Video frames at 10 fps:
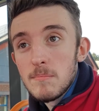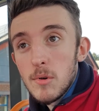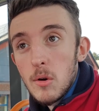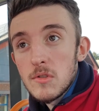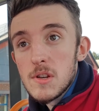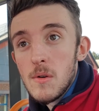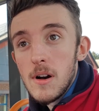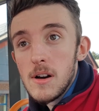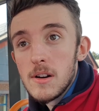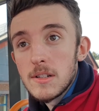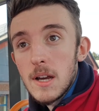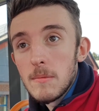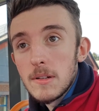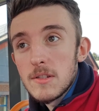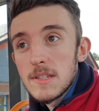broke too hard coming
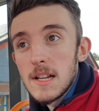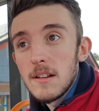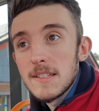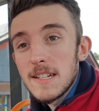up to Sellars.